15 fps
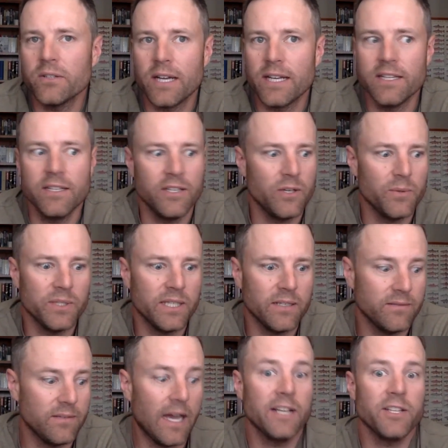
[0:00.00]
I didn't know
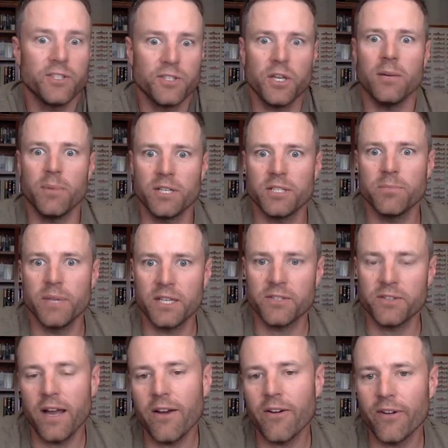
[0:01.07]
I just saw a bunch of big
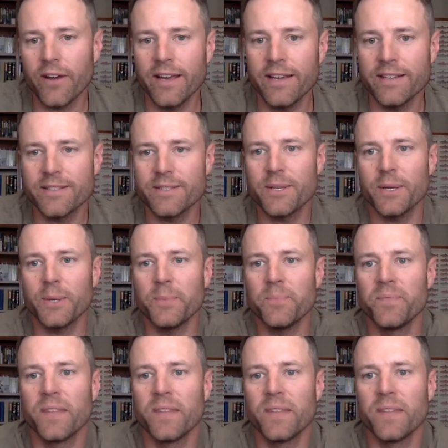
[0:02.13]
trout, right? And so,